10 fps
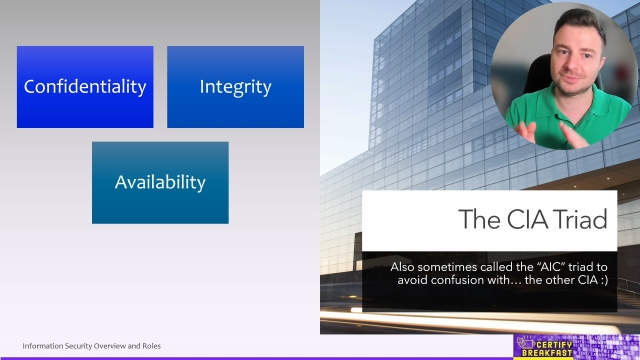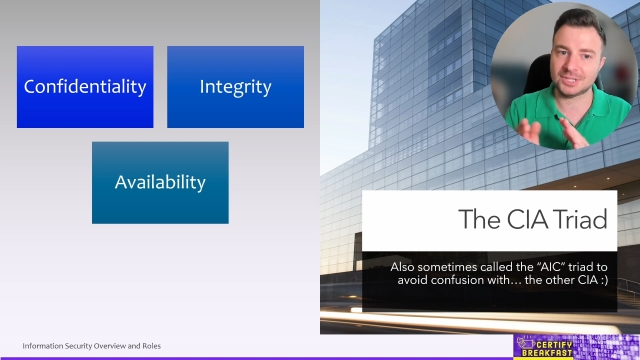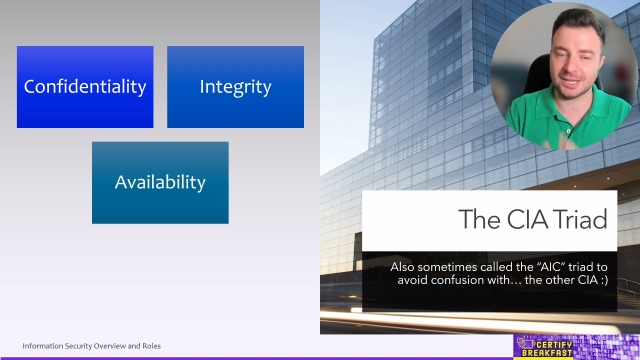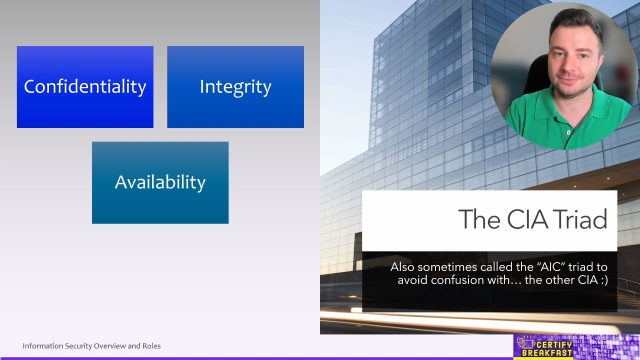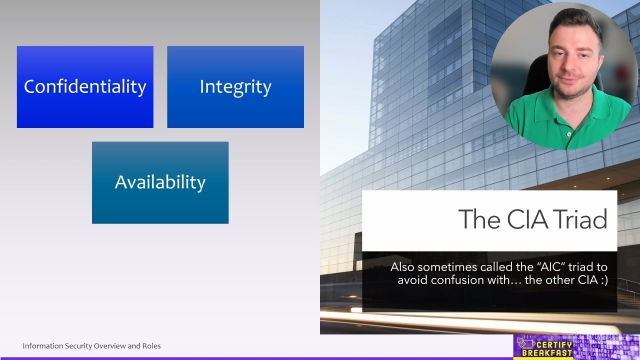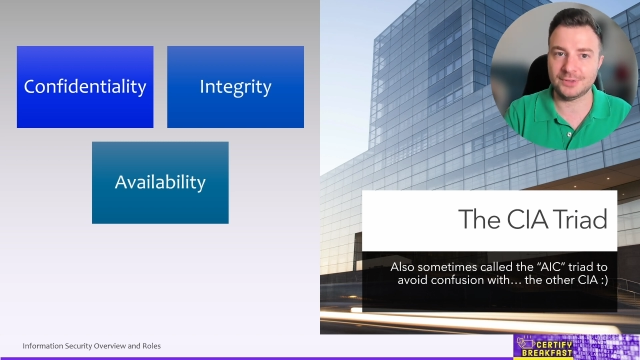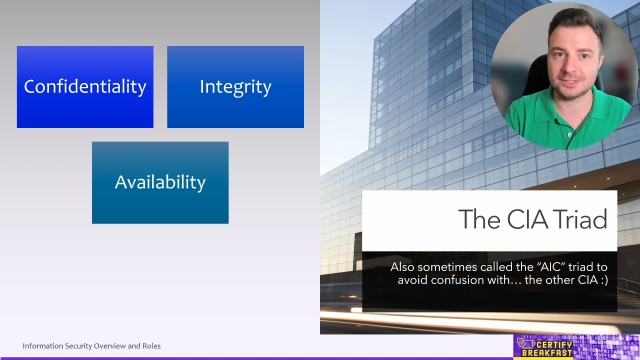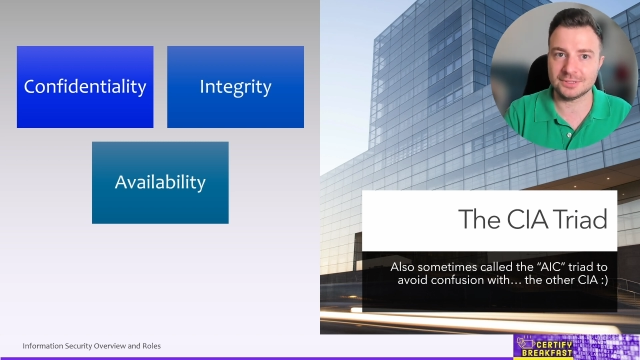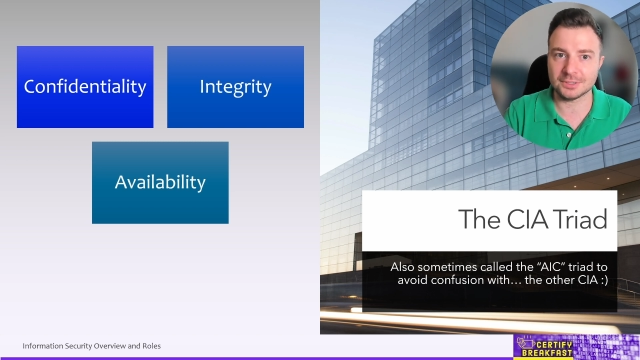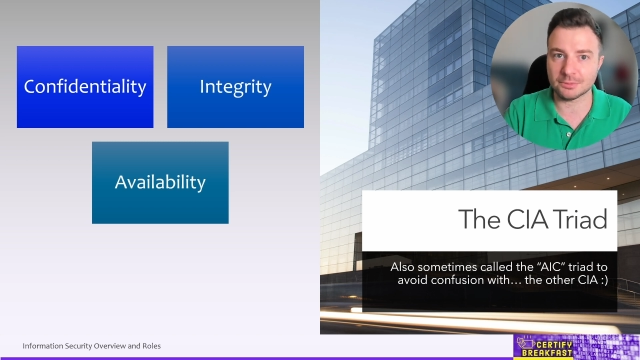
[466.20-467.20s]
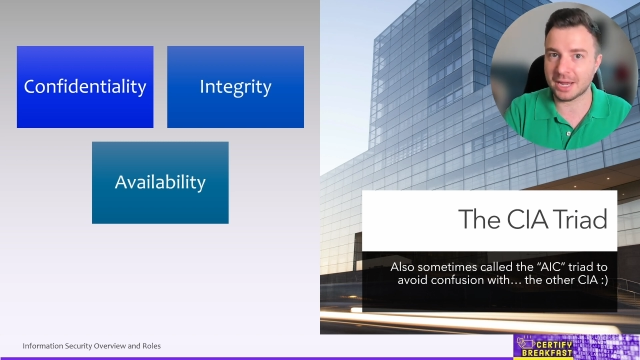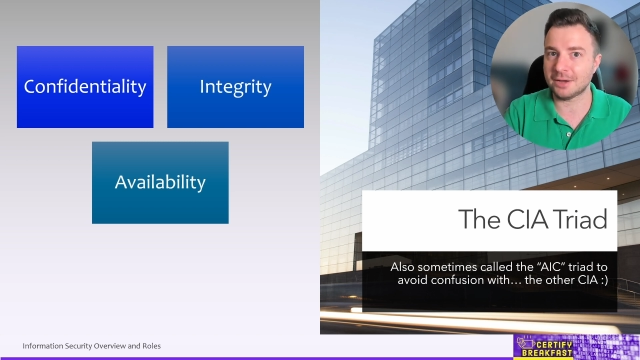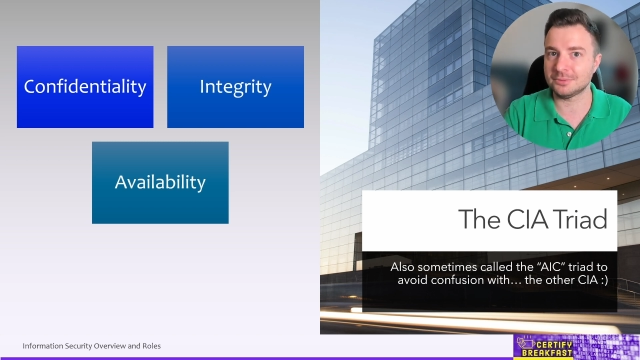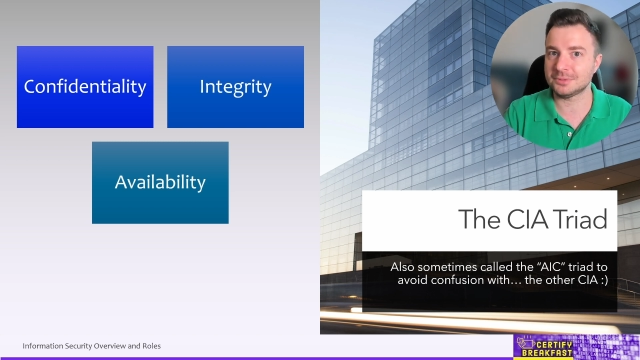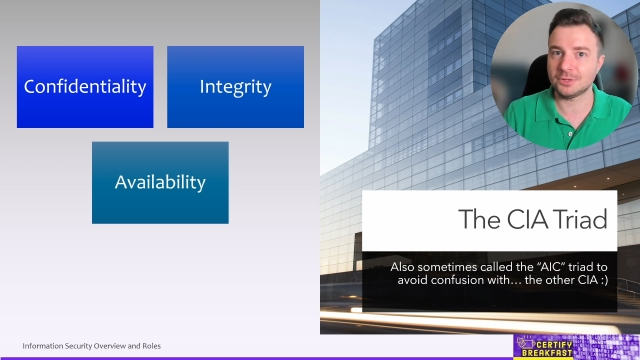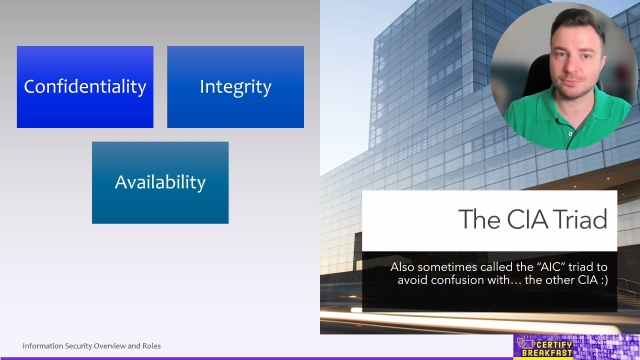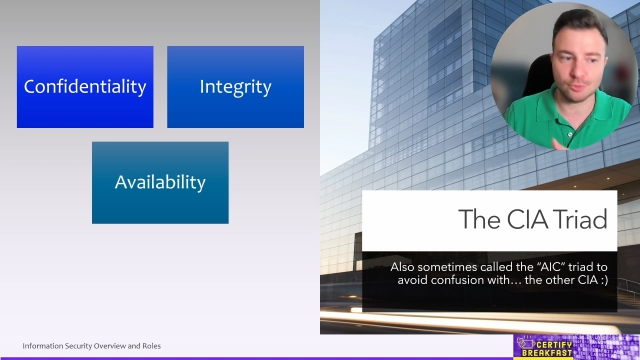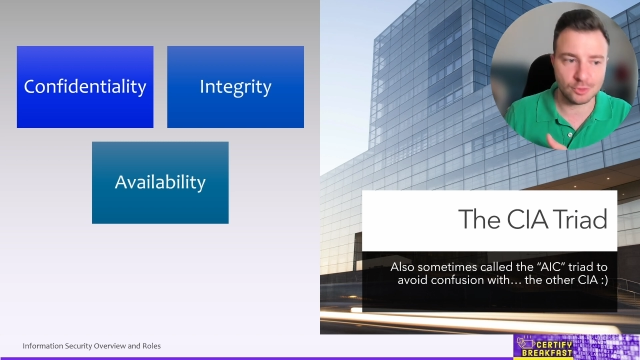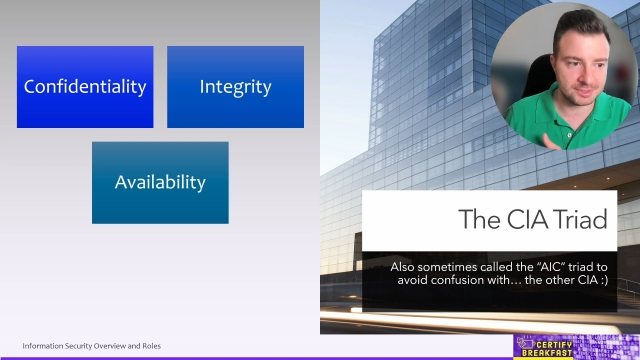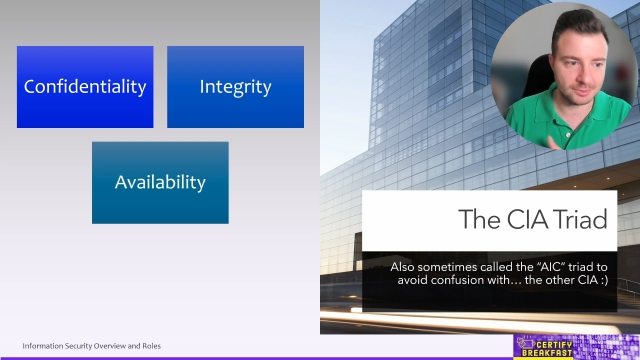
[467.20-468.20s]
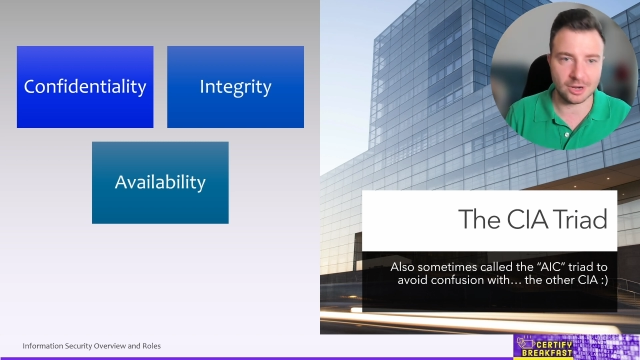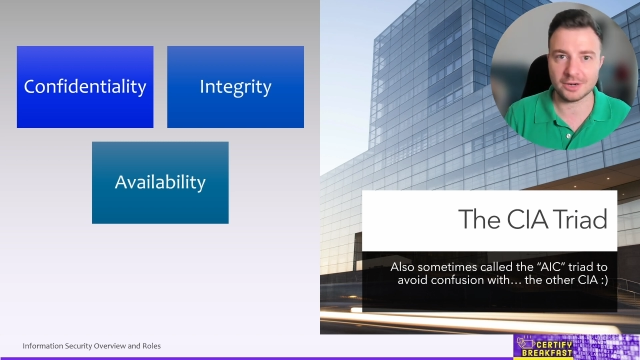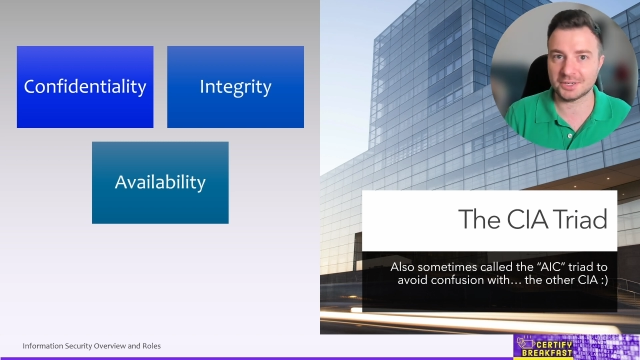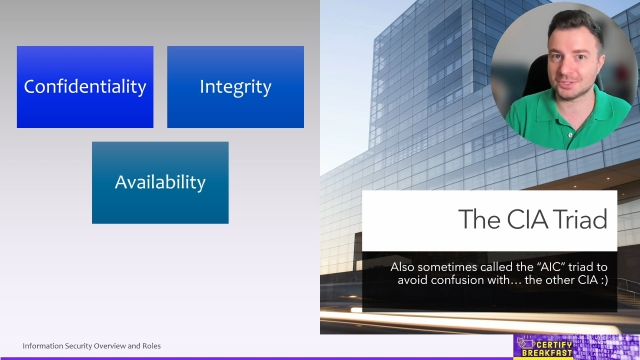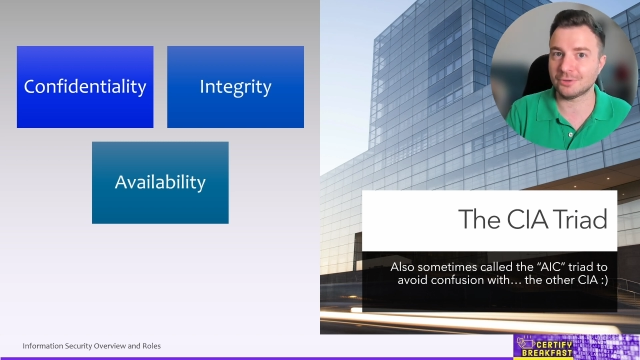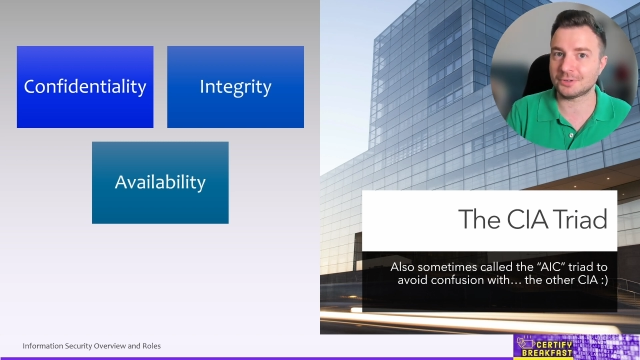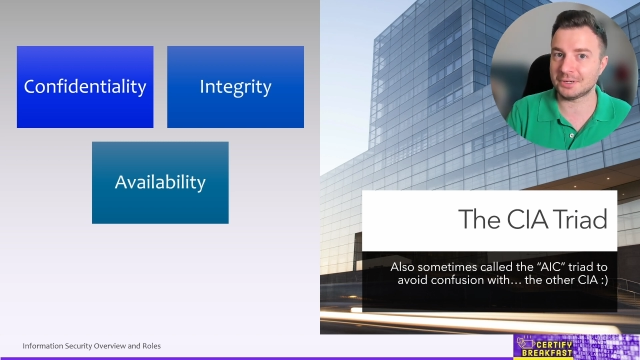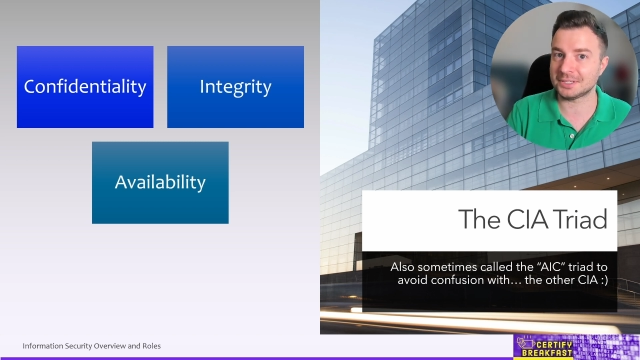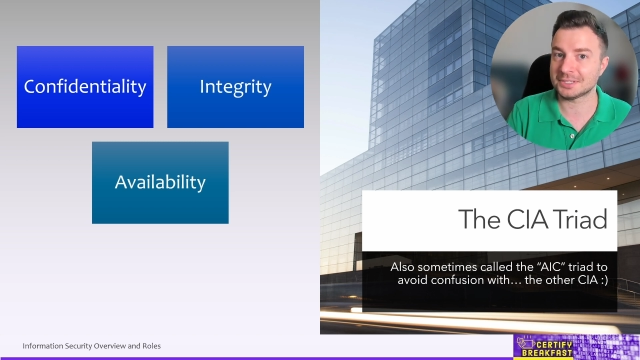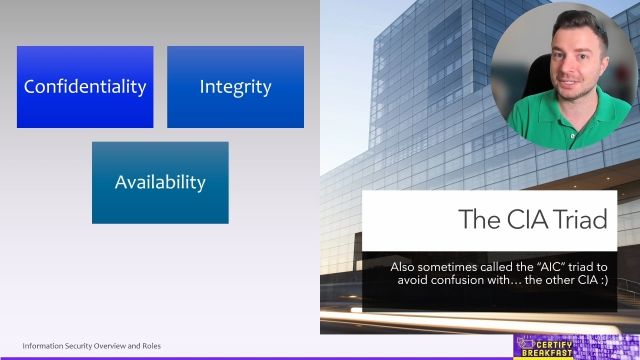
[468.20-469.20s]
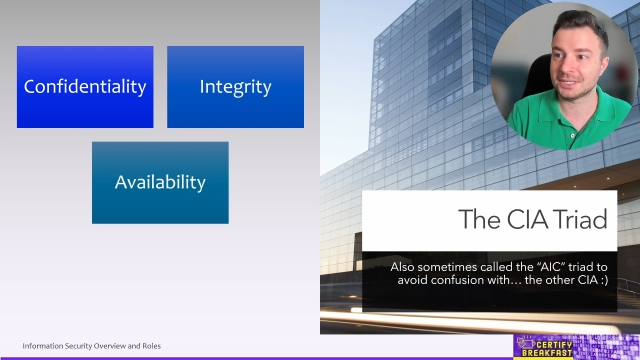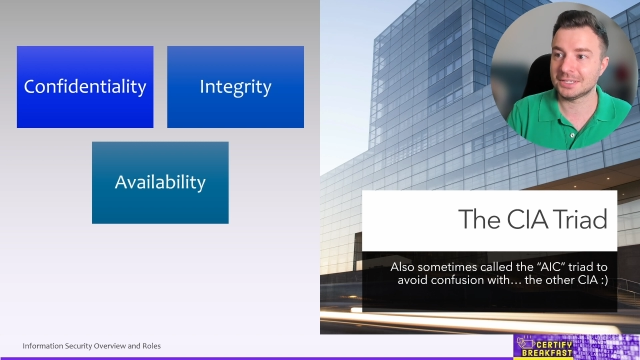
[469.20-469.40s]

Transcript: 10 feet in the ground, and you pour some concrete over it.